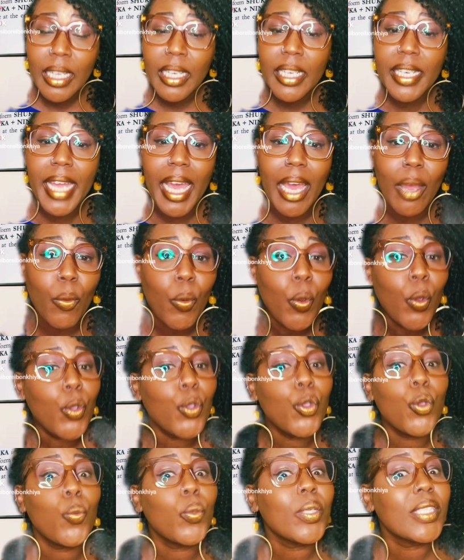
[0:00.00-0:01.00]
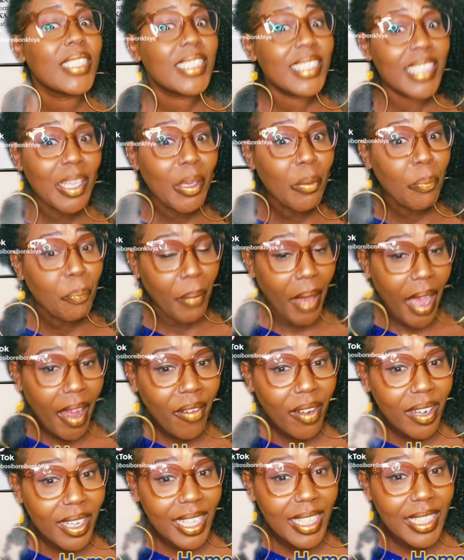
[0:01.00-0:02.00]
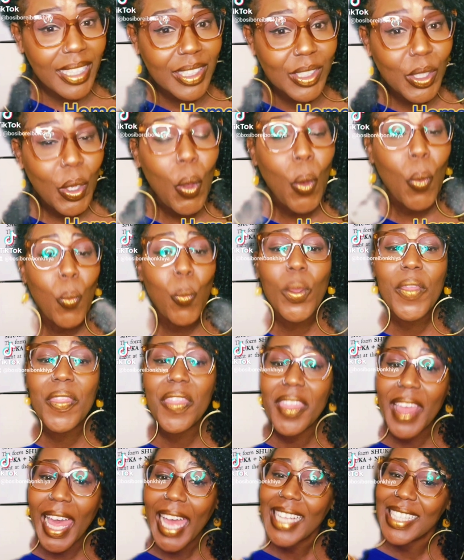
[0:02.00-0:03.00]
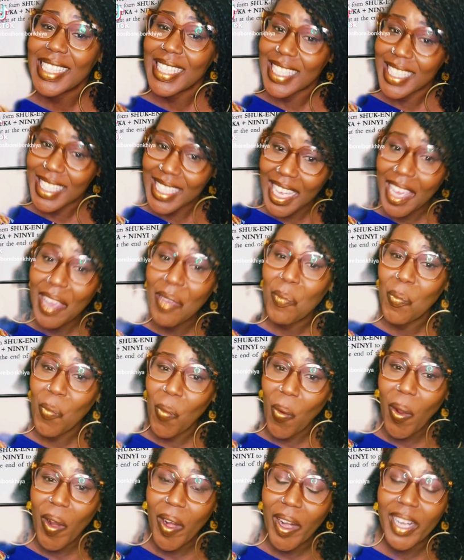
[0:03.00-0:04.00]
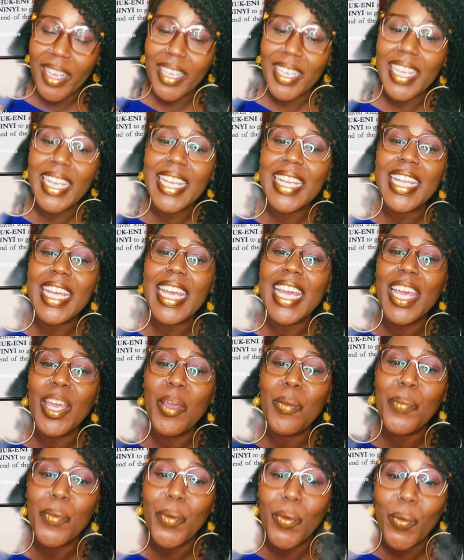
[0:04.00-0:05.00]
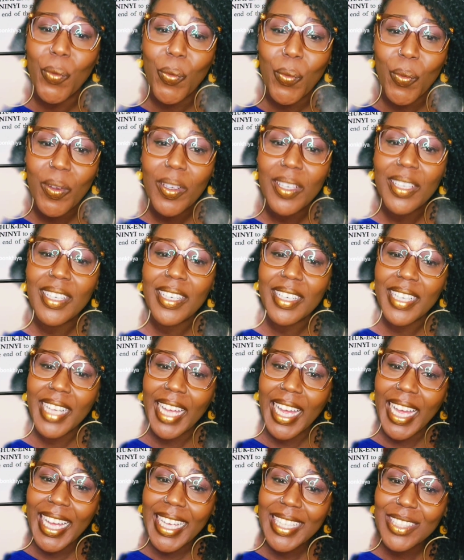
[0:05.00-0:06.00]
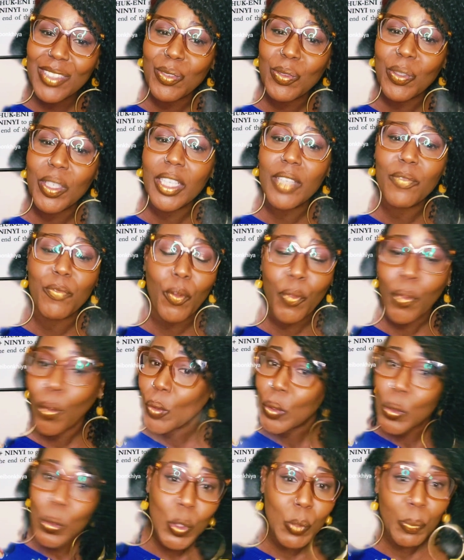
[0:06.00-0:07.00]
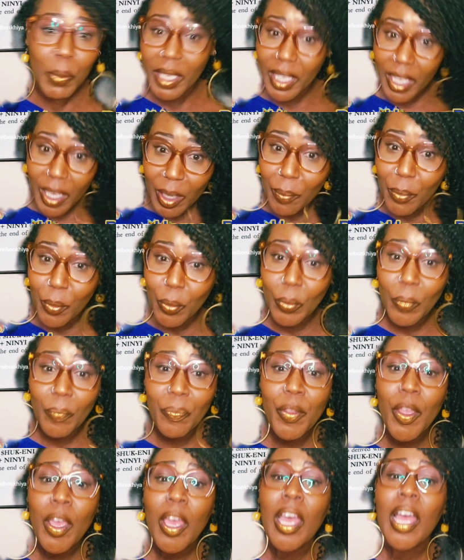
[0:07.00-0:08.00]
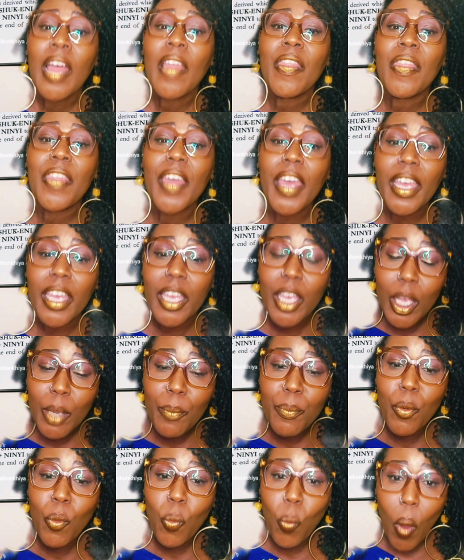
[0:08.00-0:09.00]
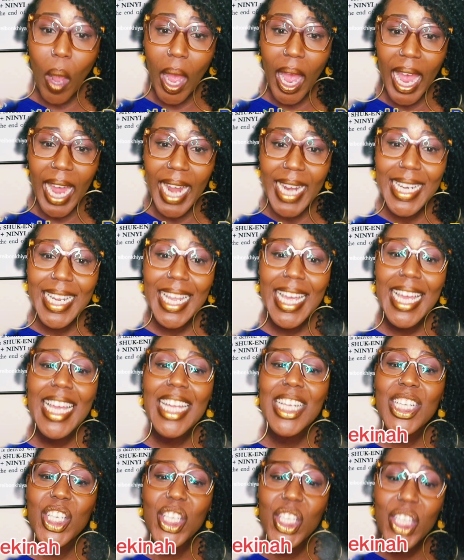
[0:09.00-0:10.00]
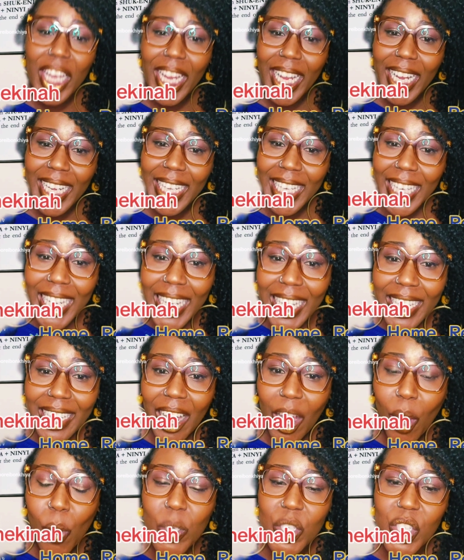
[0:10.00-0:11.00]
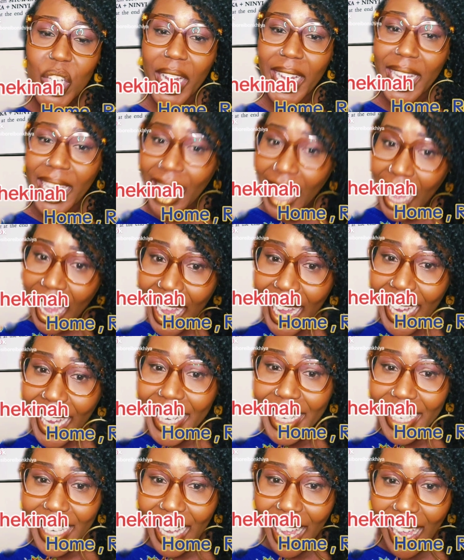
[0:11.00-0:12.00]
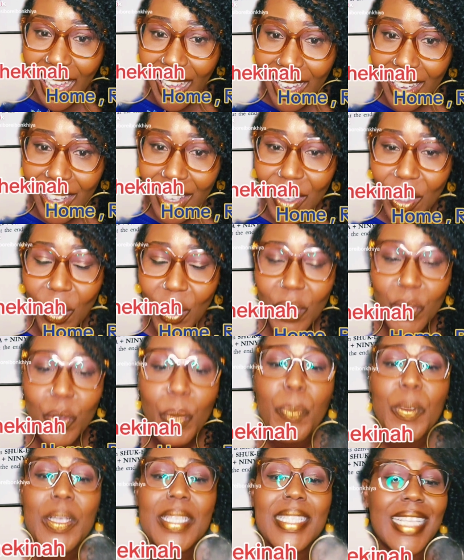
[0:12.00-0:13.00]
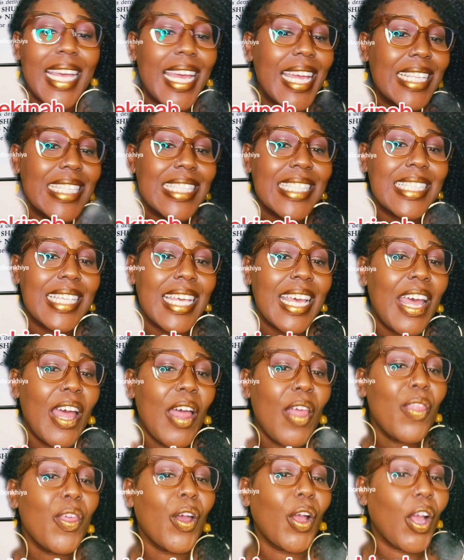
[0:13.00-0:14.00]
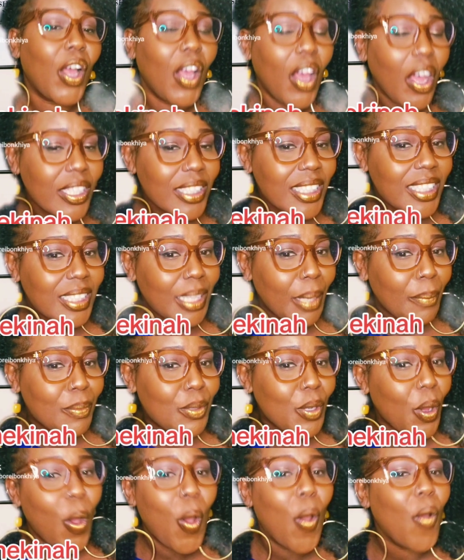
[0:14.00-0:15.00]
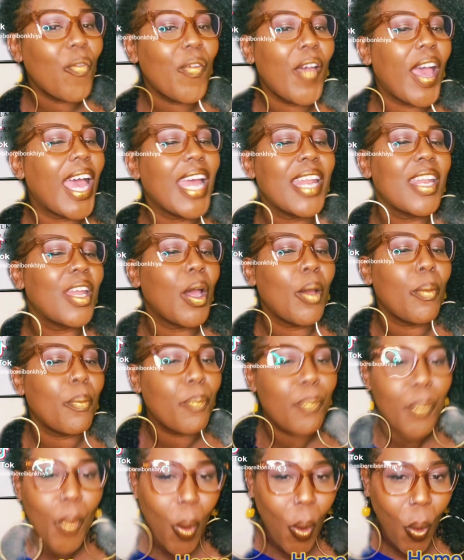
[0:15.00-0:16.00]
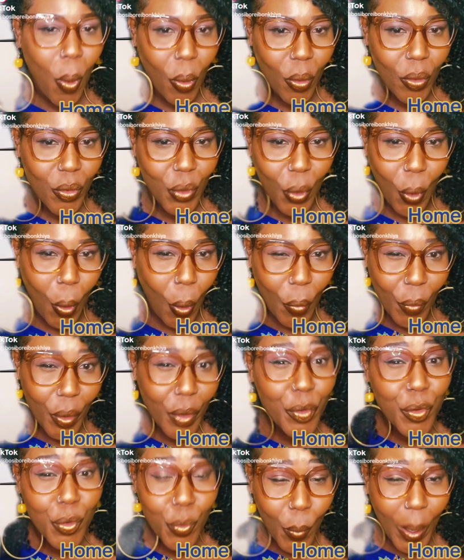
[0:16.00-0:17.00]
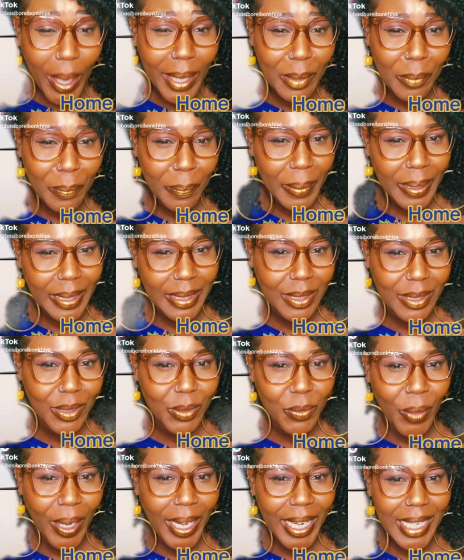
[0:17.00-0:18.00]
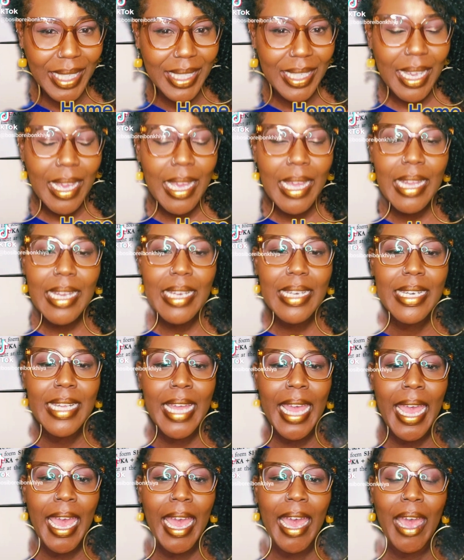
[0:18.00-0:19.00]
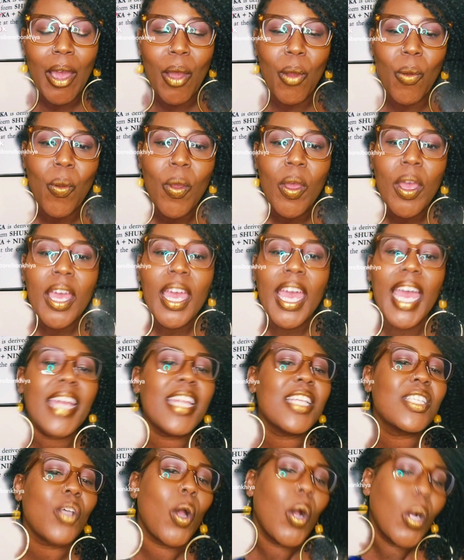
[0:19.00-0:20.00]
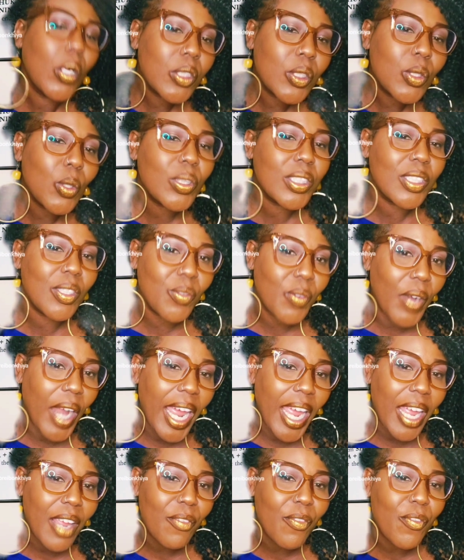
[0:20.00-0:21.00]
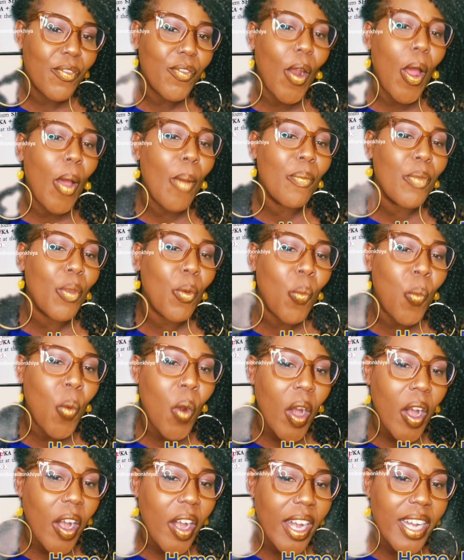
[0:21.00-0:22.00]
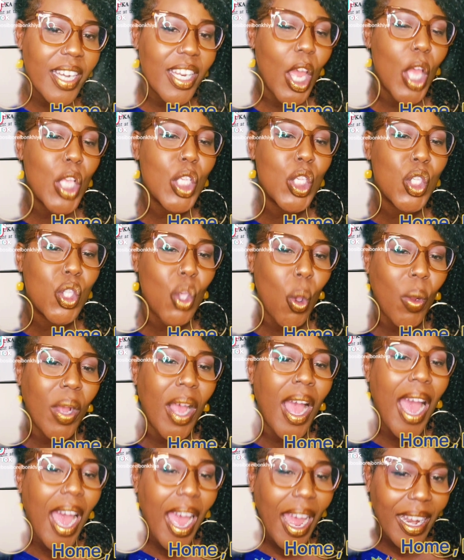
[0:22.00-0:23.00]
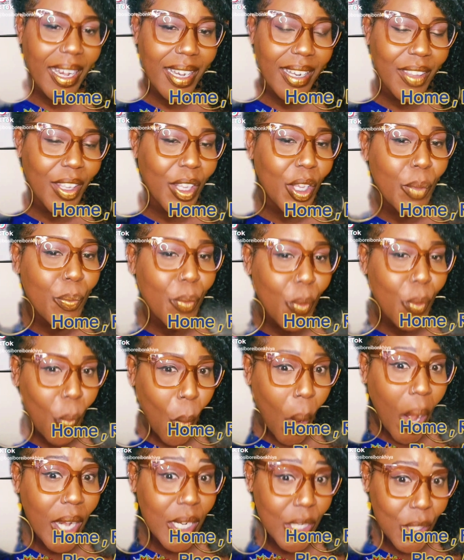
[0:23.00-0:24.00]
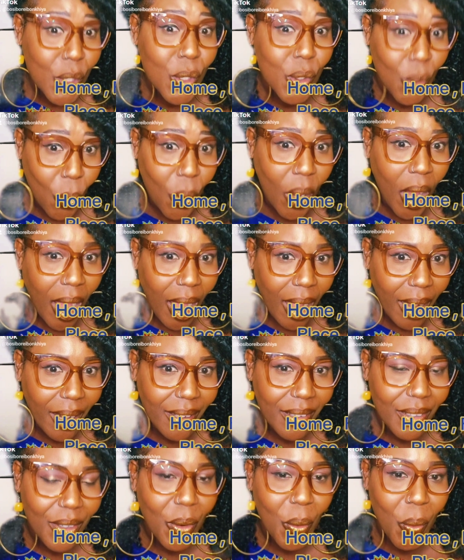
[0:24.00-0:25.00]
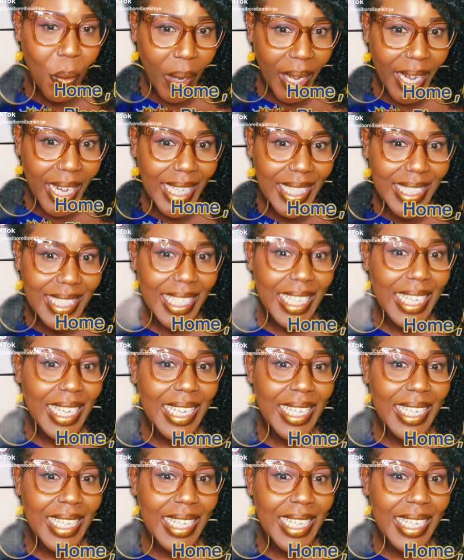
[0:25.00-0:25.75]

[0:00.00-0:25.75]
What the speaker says: Now, you will see parallels with that same word in Hebrew. Guys, for those who speak Hebrew, the Hebrew word Shekinah or Shekinah represents the concept of an abode or a dwelling place, right? Now, and it's also derived from the word sokan, the Hebrew word sokan, all right?